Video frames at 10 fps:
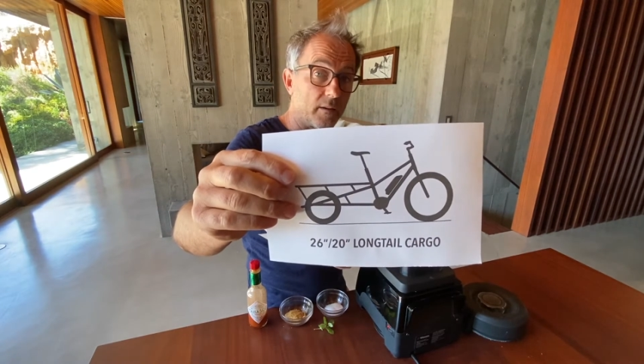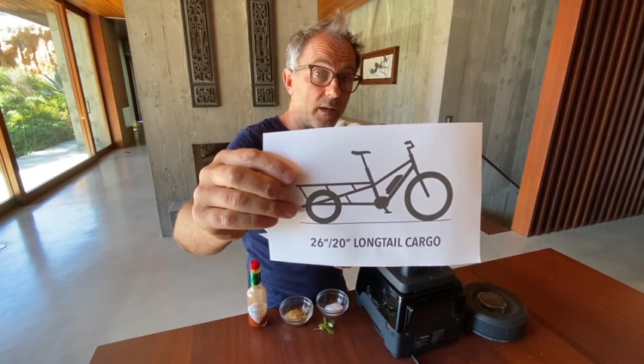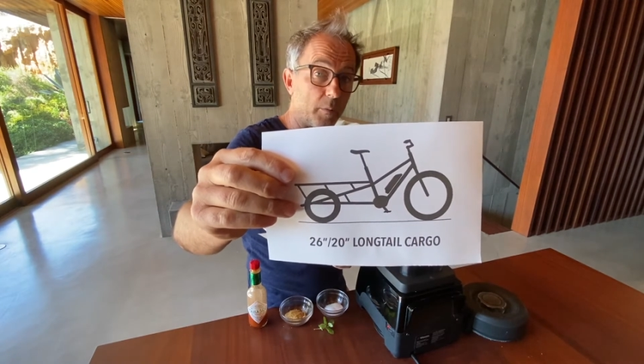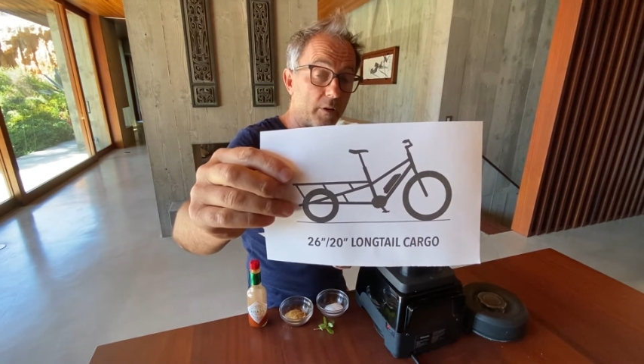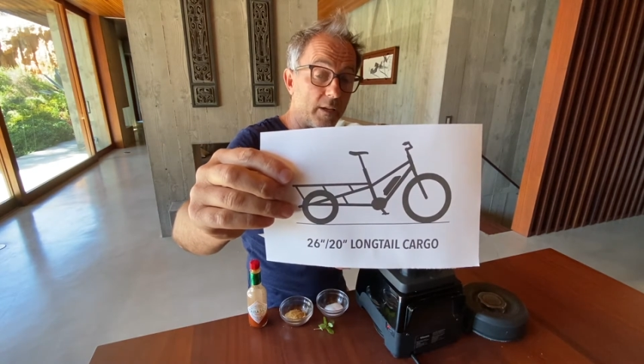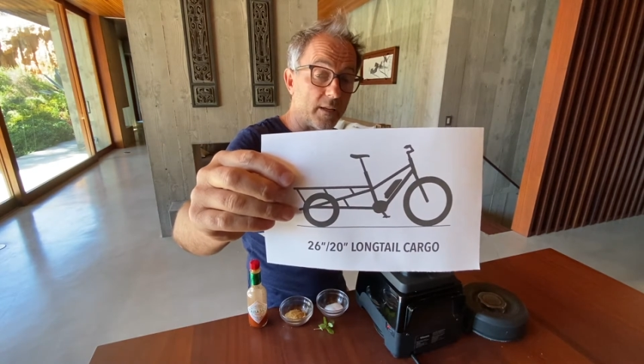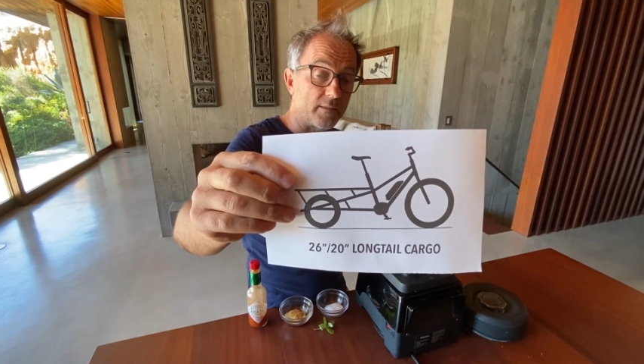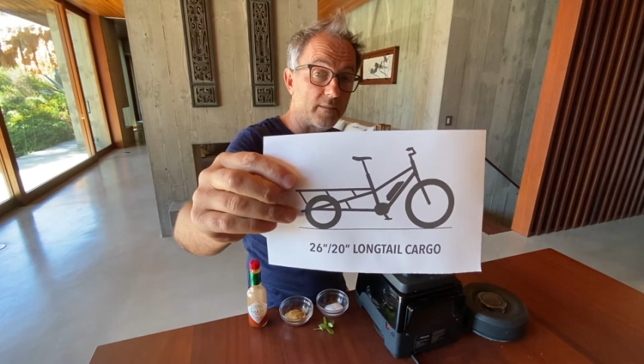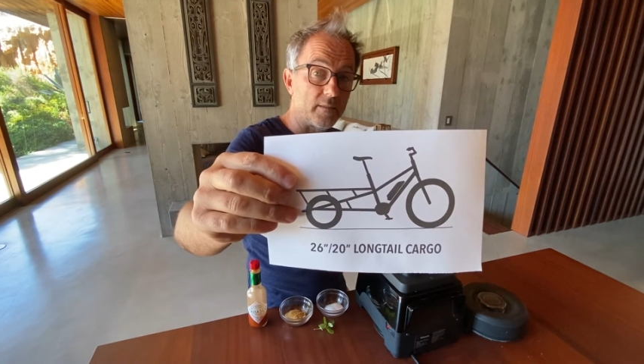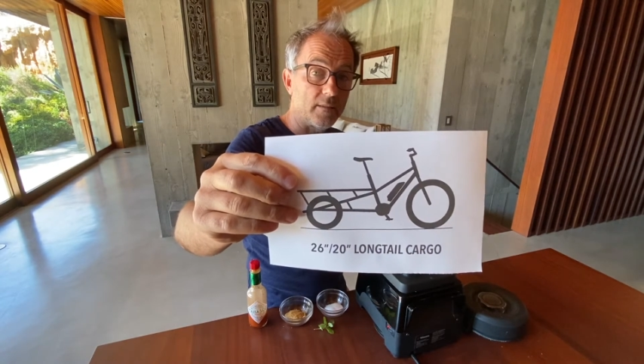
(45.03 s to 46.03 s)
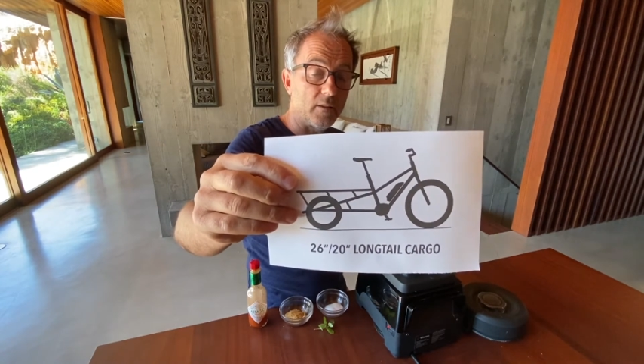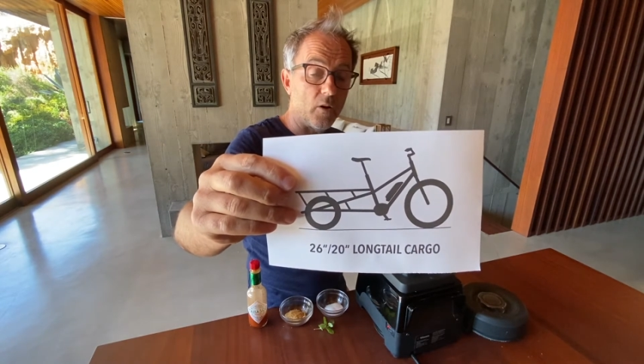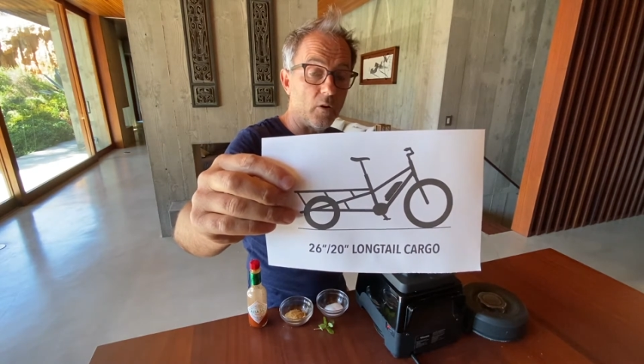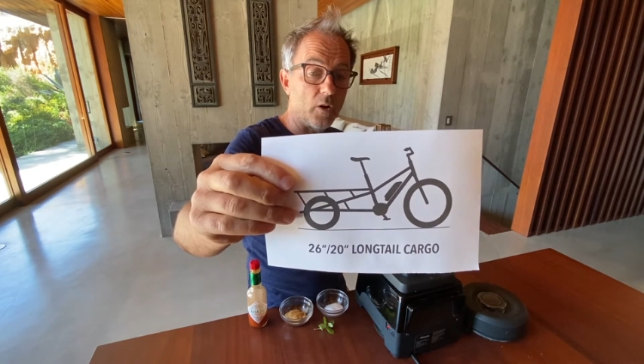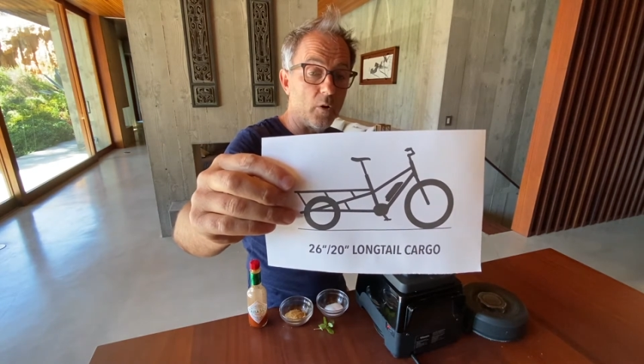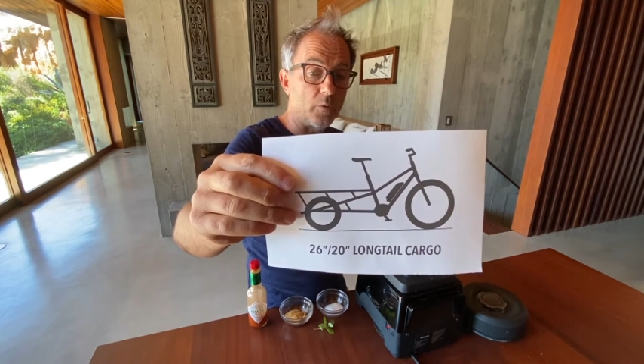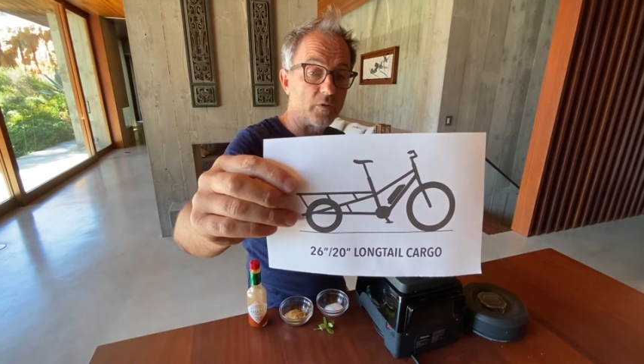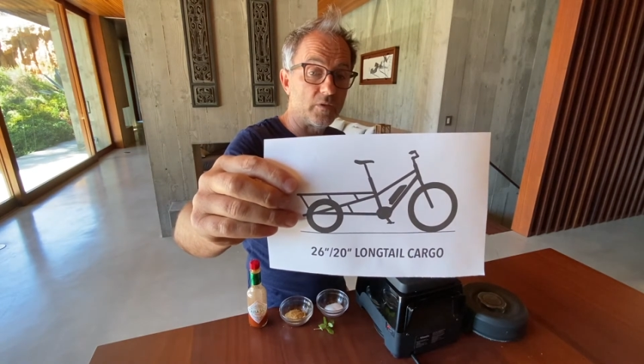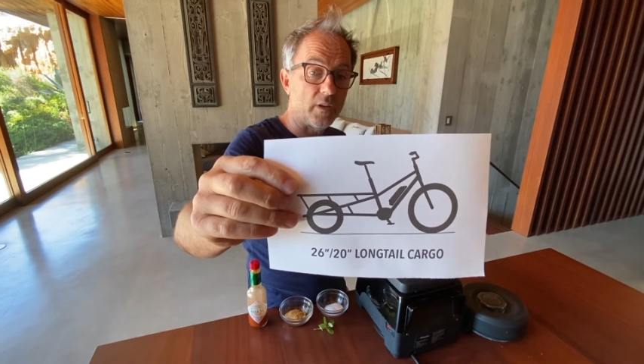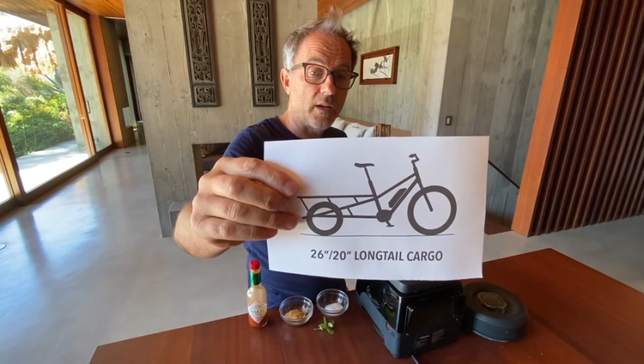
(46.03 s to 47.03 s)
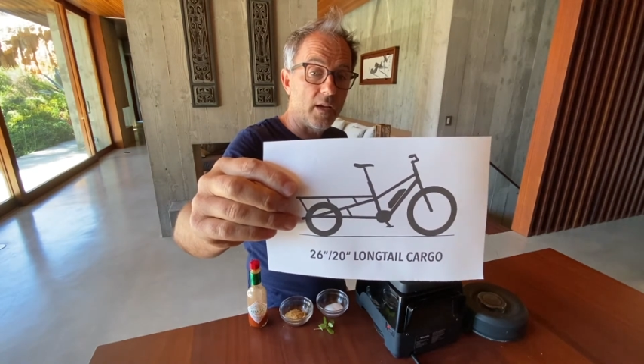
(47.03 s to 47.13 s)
couple kids, long loads.